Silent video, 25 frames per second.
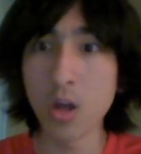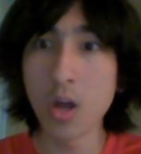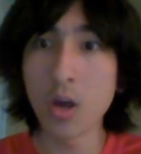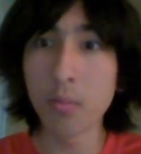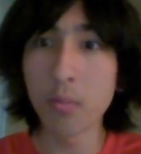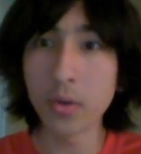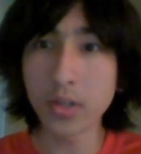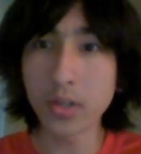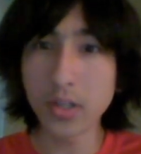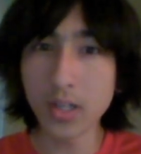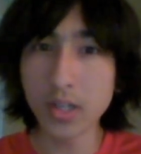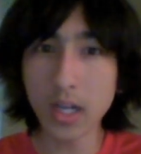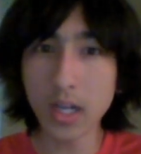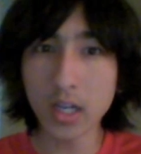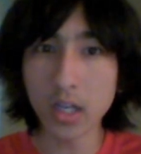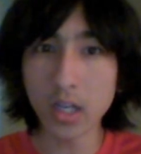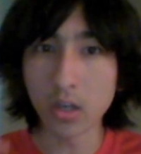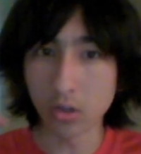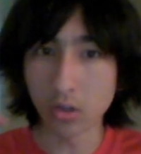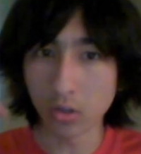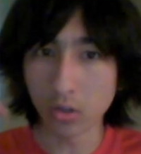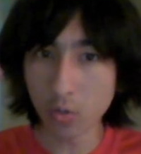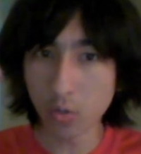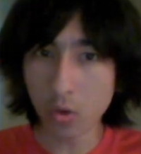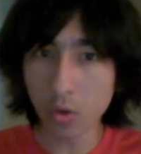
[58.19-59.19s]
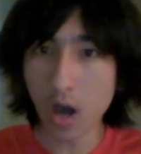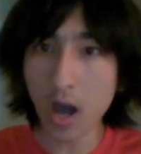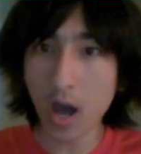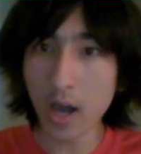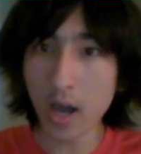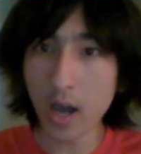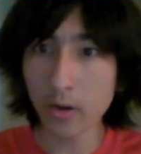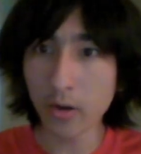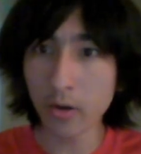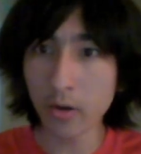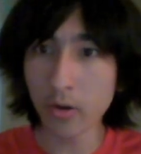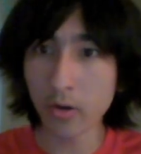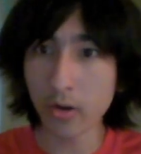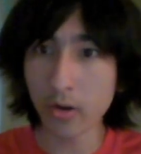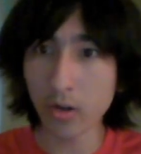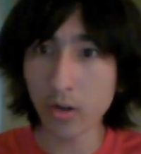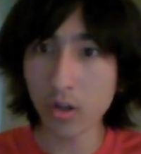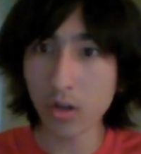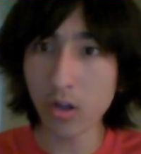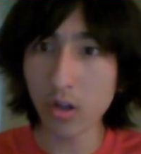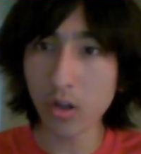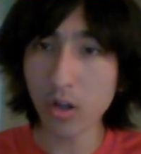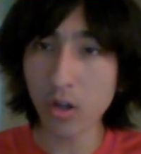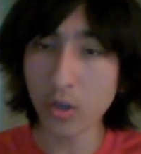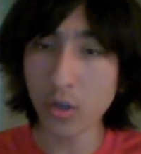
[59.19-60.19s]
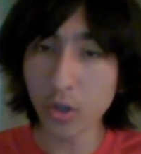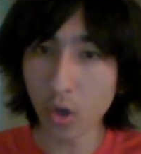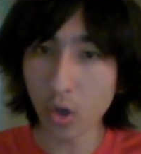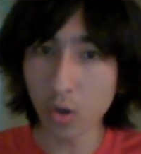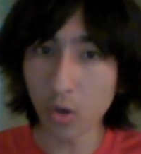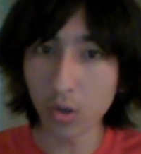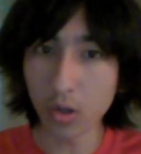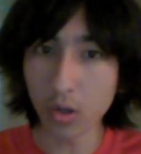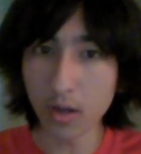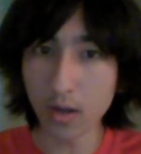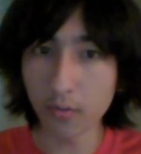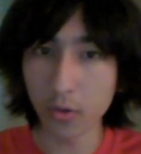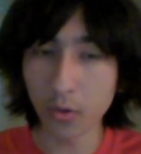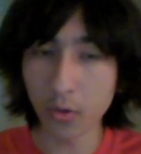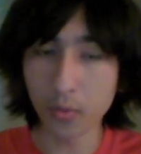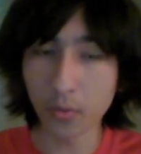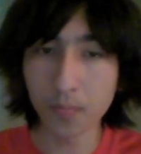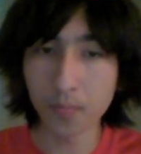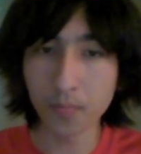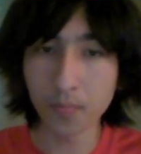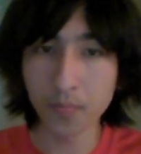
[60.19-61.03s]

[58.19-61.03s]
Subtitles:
but taken to a higher adult level.